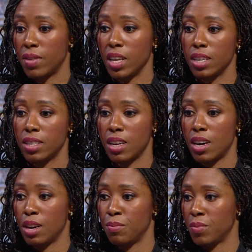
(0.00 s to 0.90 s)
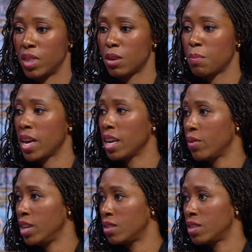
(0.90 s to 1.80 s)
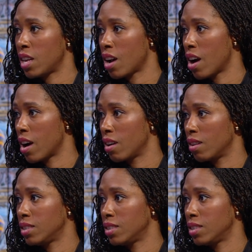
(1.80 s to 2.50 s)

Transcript: this, there are many regions that are